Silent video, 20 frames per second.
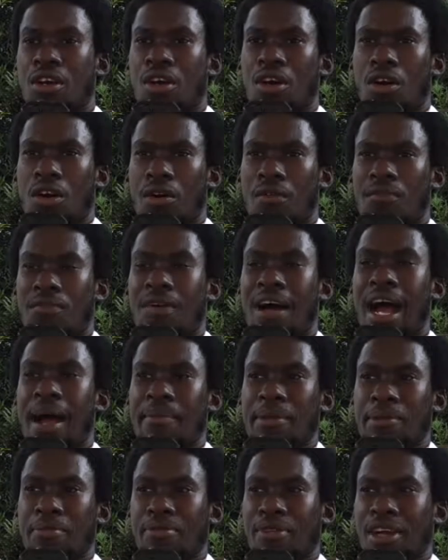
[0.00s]
or
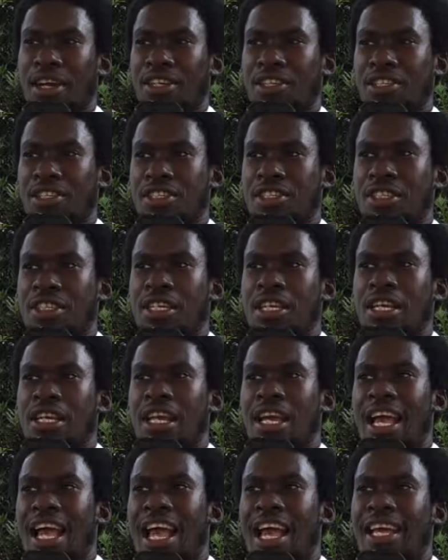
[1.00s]
family pressure,
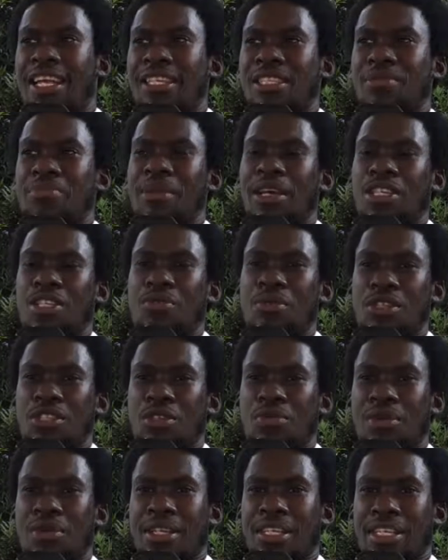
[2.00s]
and especially when
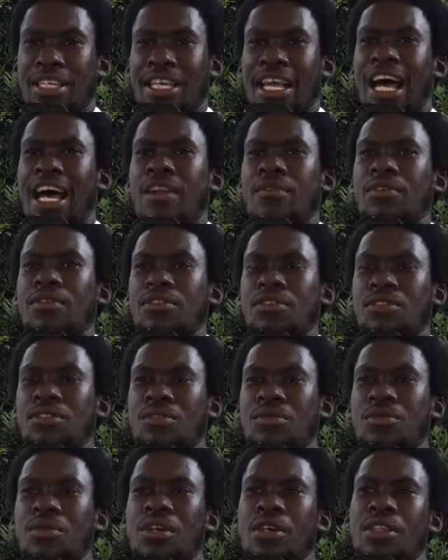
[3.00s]
she to gatherings.
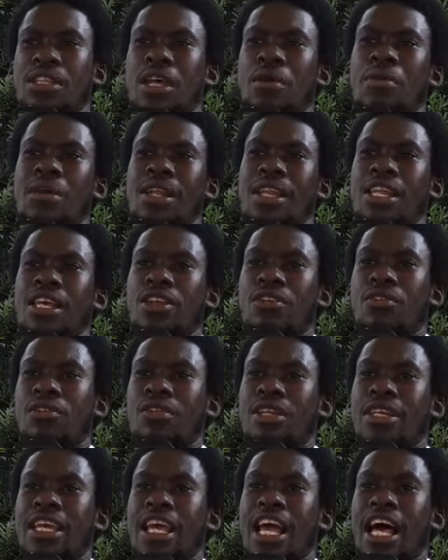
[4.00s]
So they would
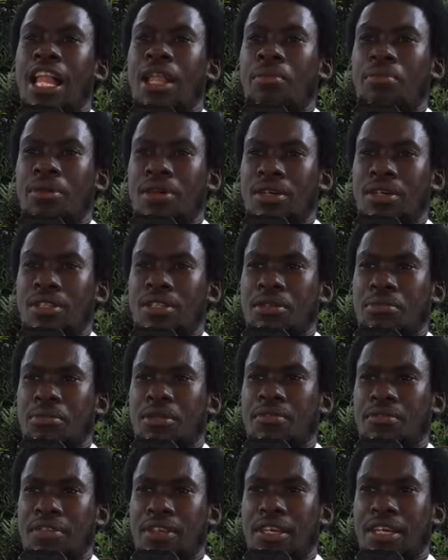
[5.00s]
literally help her to
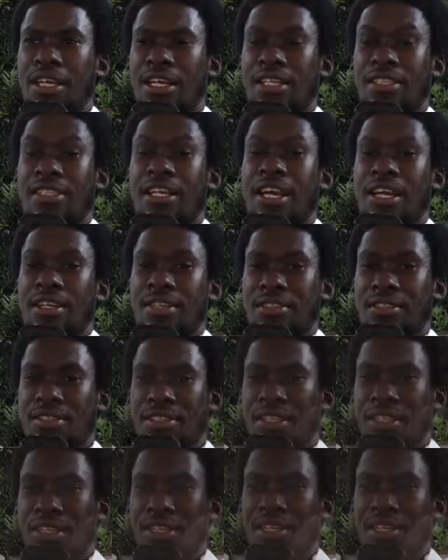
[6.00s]
be vegan because they understood.